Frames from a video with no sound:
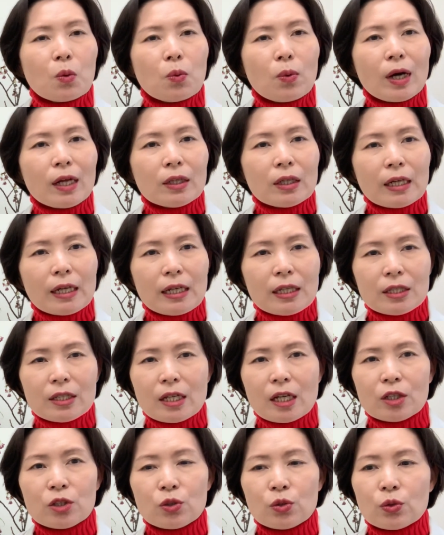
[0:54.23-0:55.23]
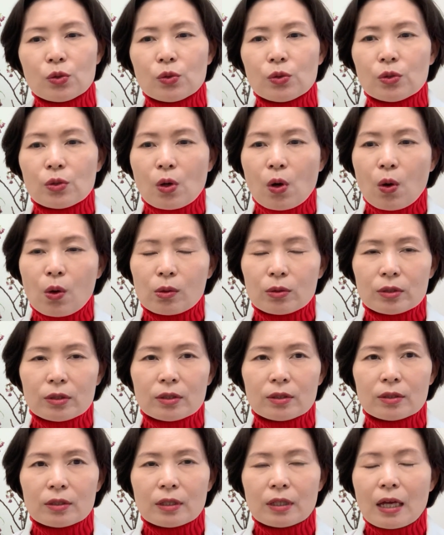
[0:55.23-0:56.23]
What is the true
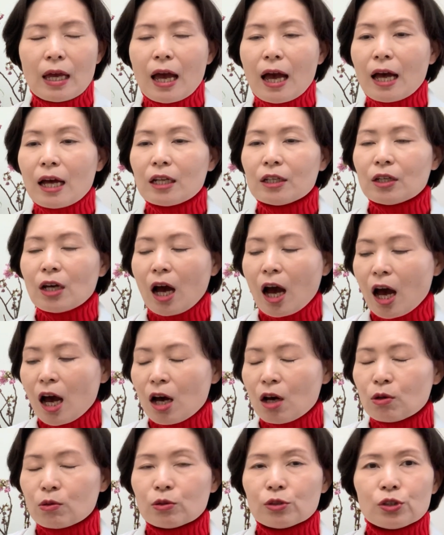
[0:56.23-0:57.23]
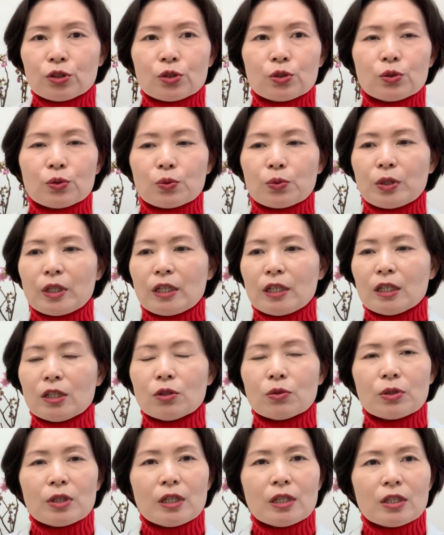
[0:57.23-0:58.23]
cause and how should we
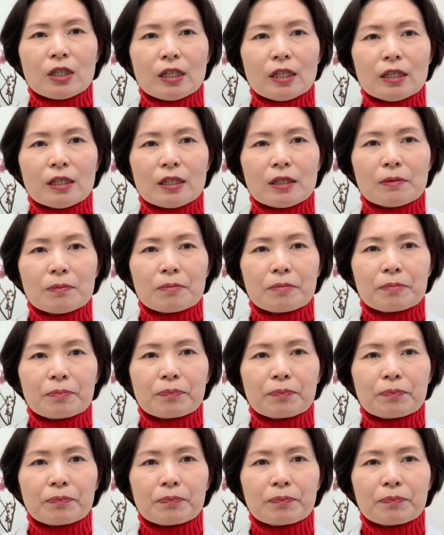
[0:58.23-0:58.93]
treat it?